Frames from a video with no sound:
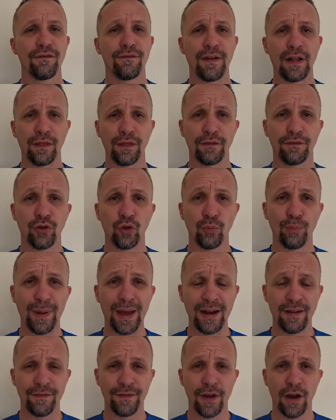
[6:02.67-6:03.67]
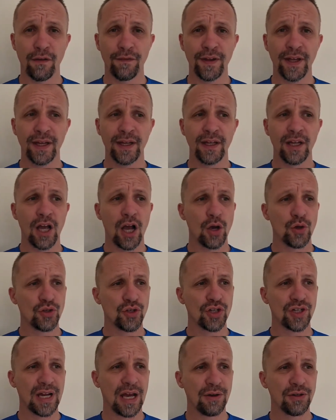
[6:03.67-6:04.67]
felt the full benefit of it. I was
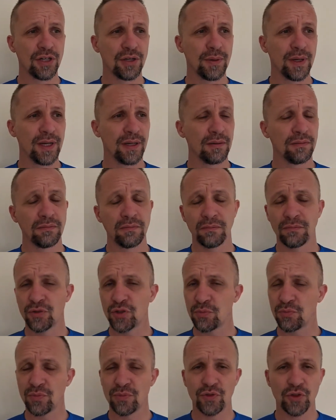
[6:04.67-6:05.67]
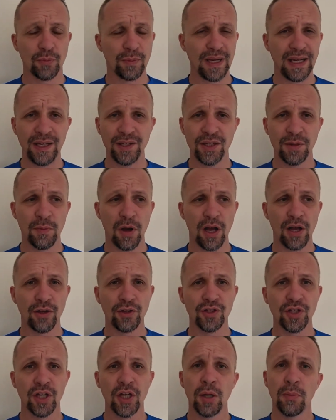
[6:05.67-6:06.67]
just out doing some easy
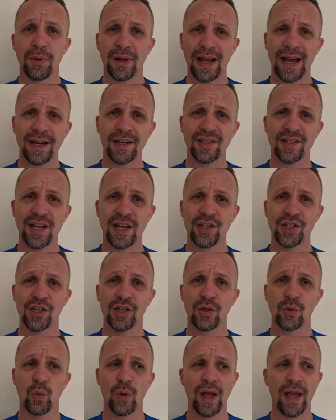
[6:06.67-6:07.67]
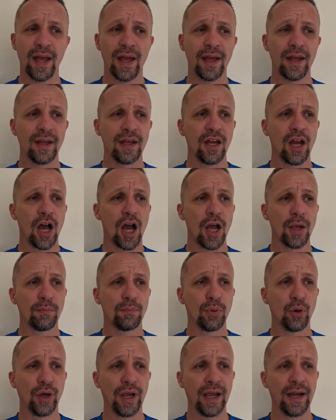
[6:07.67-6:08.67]
miles, but I had a session where I
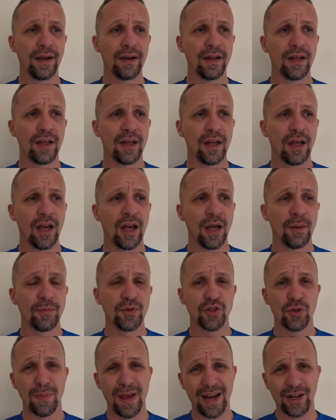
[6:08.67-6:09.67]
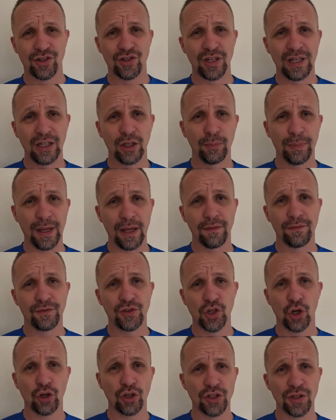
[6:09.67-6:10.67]
put in some extra little bit of
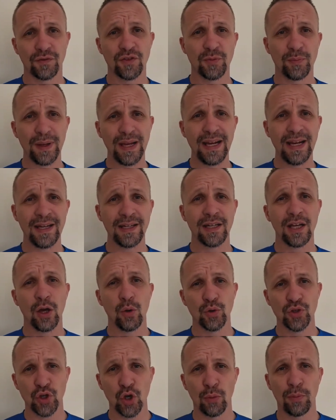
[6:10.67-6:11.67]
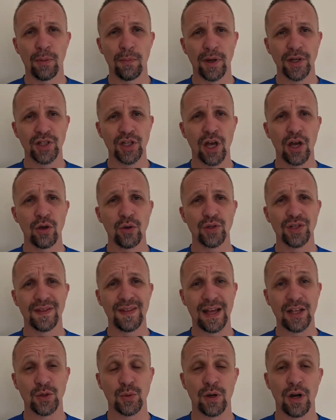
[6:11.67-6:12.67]
chunks of speed, was up on my toes,
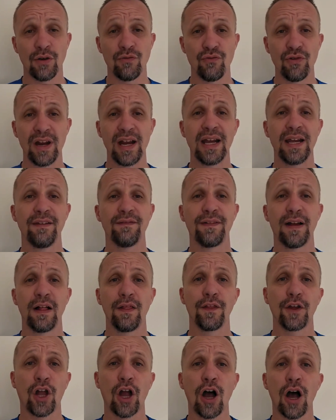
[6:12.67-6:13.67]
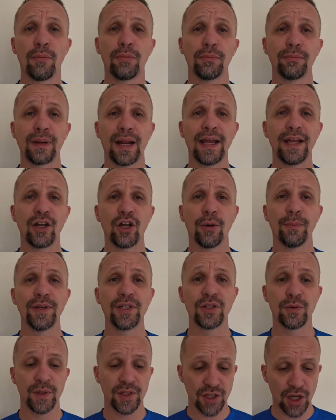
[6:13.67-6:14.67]
and that's when I really felt the carbon plate come
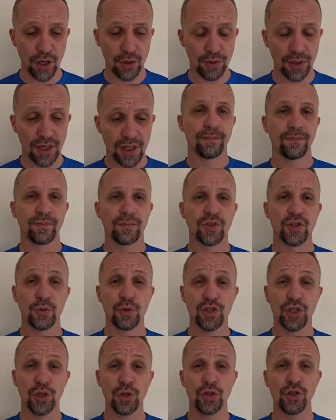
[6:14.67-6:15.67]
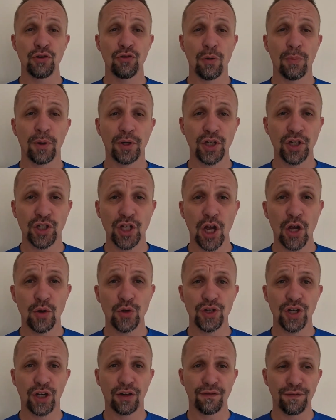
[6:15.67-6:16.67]
into its own. So as soon as you're up on your
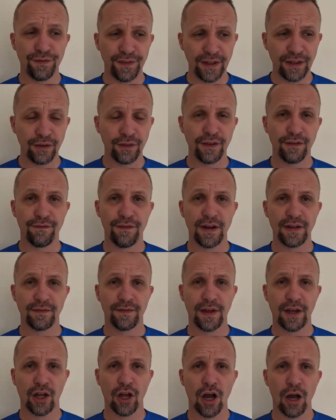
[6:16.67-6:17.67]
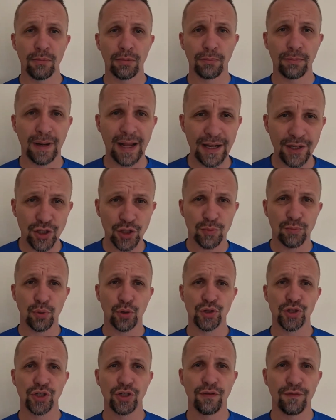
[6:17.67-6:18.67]
toes, you can feel the effect of that carbon plate just
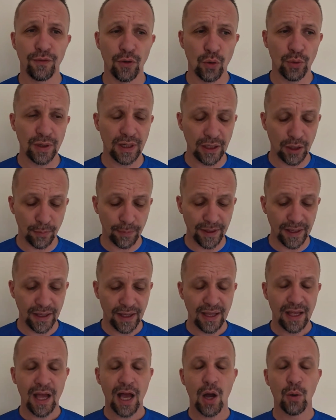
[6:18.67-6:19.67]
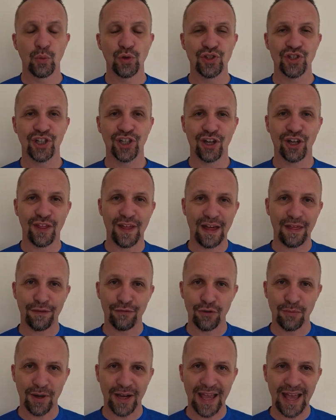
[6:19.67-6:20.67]
pushing you forward a little bit. And once I got that
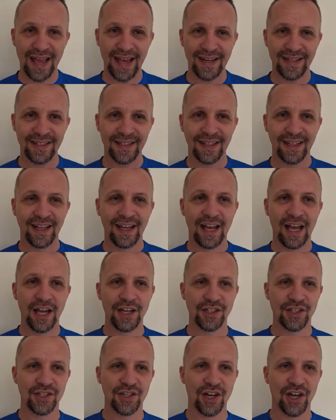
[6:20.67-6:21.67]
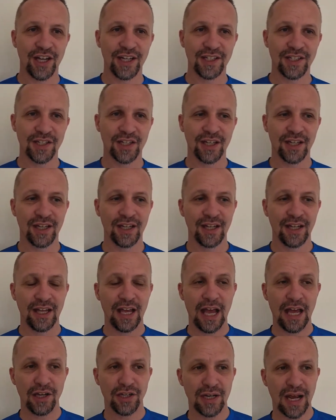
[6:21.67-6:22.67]
through my head and started to
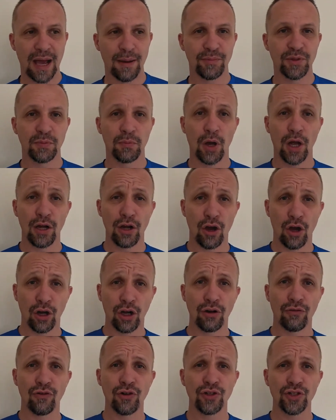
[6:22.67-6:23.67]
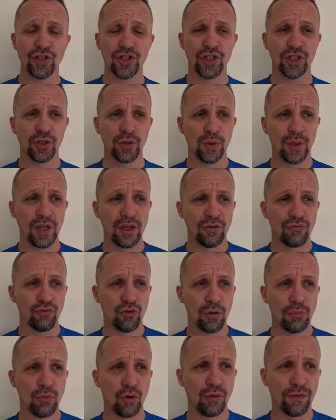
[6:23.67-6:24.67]
adapt my longer runs to
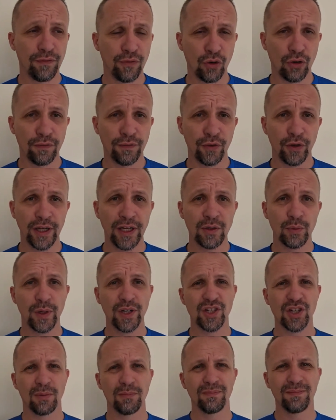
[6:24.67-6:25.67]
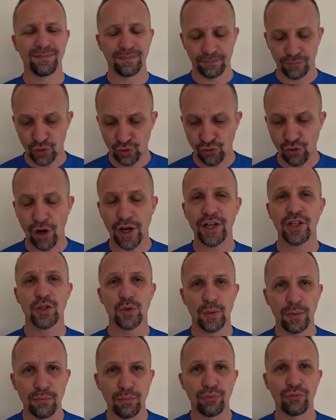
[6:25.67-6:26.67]
run more four-footed, which I'm trying
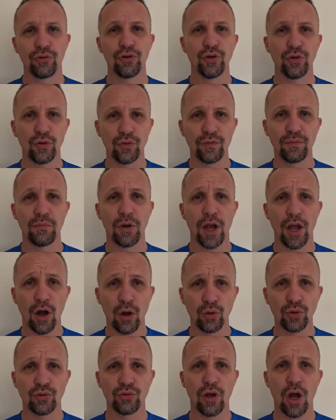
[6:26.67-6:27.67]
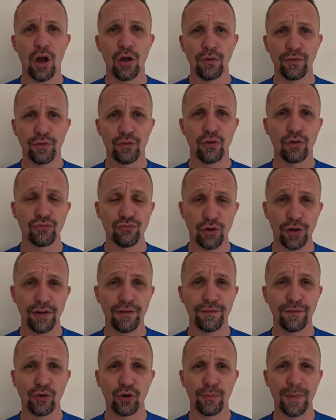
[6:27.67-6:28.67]
to improve my overall
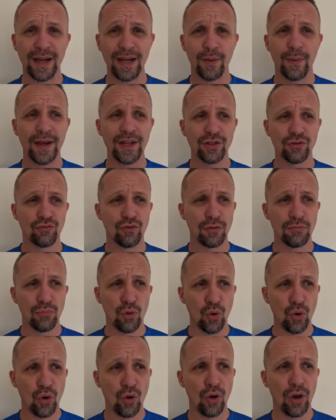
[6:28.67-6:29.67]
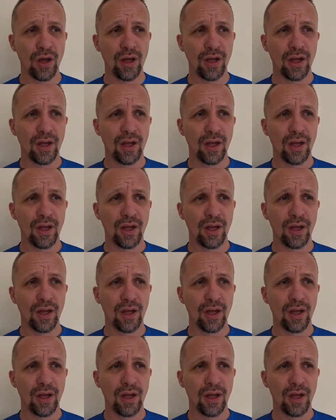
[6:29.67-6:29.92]
running form anyway, to run more